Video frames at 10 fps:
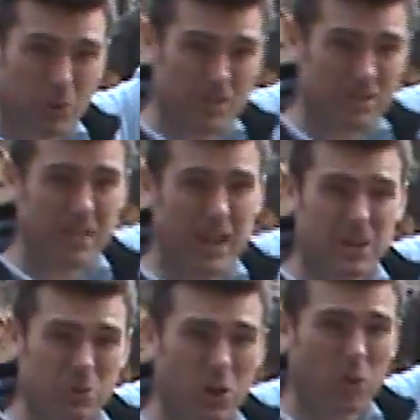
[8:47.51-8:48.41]
does not
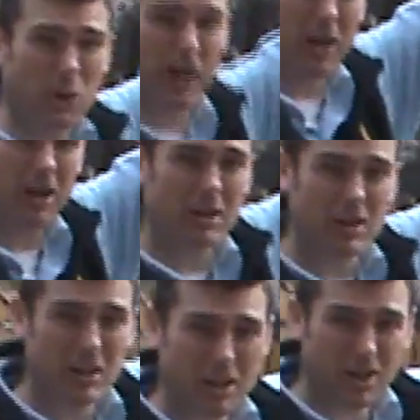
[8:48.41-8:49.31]
grow well
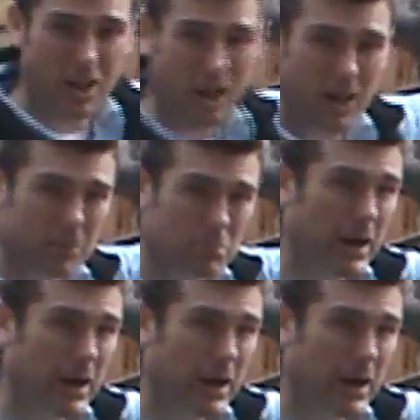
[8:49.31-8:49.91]
on